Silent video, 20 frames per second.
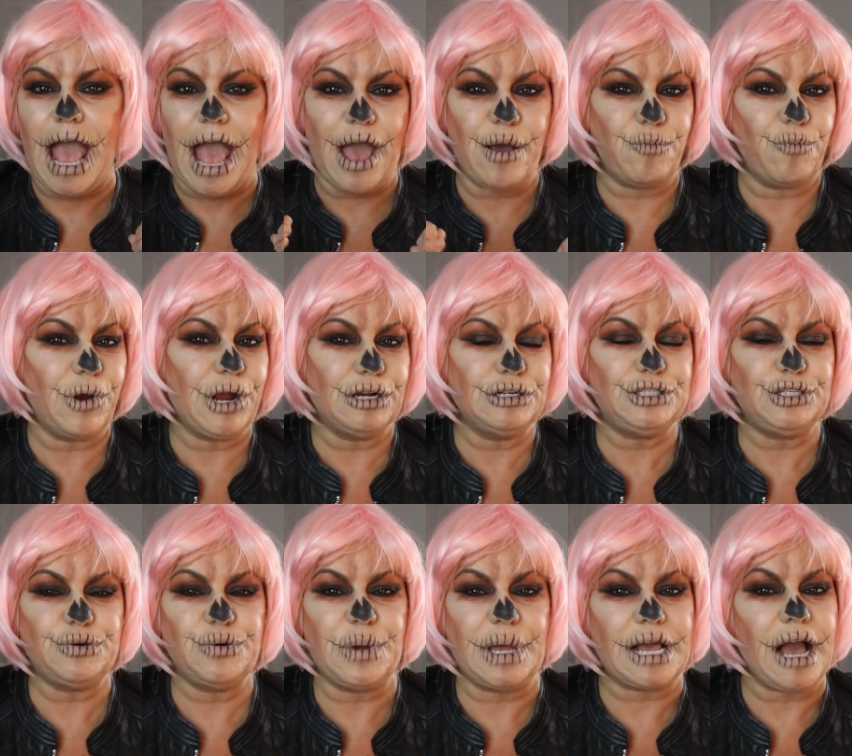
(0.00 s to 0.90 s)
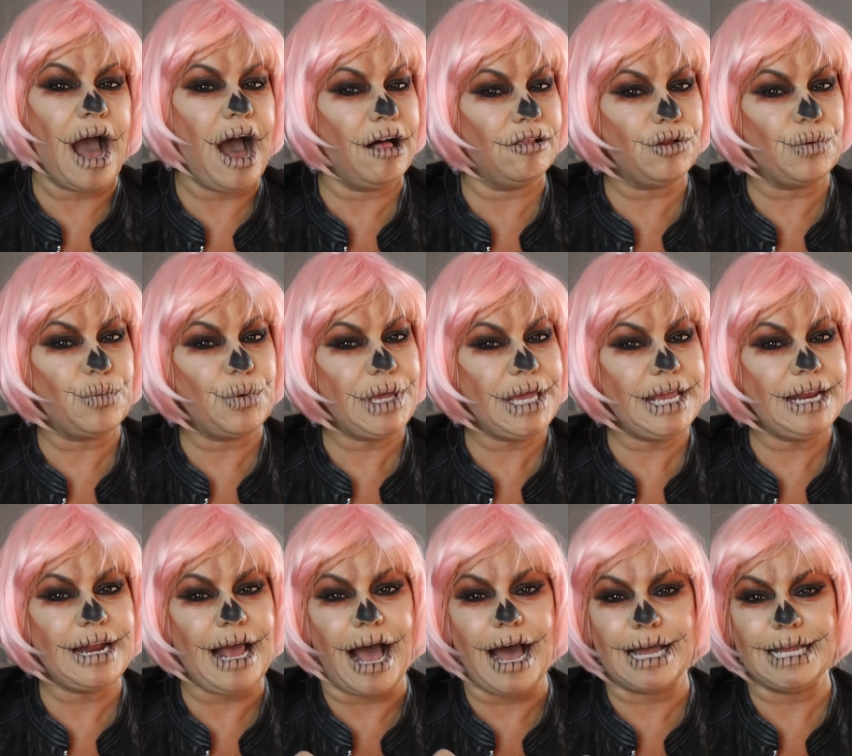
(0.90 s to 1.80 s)
and we're doing
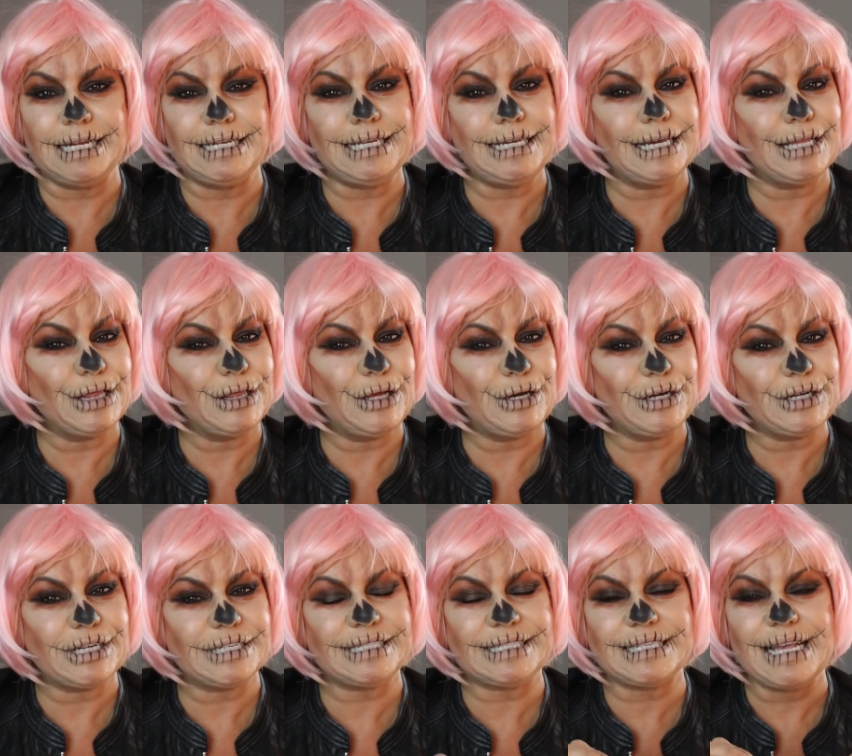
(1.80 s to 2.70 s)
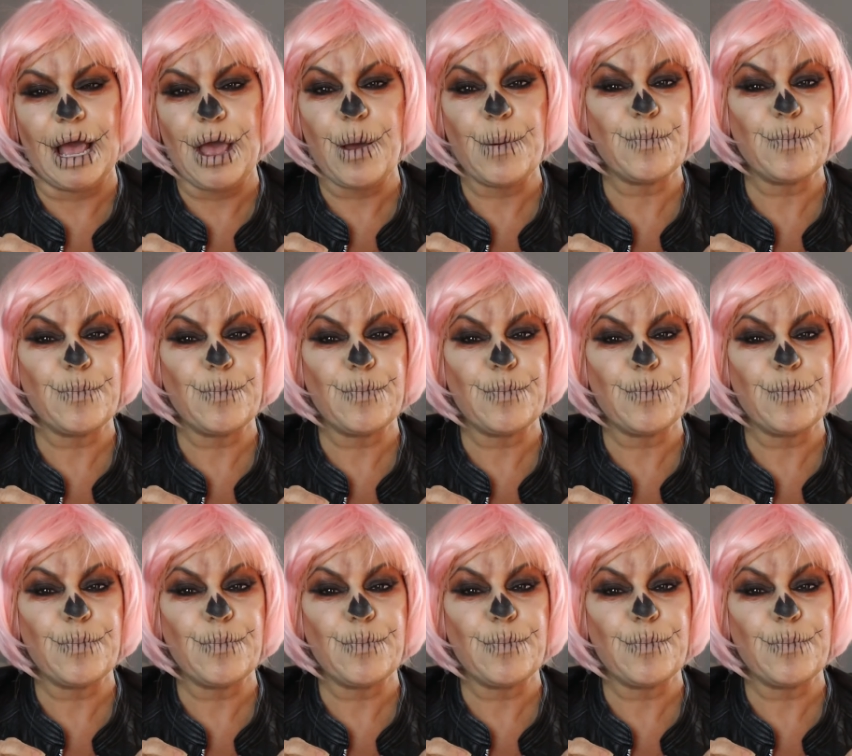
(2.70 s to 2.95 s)
Halloween idea looks.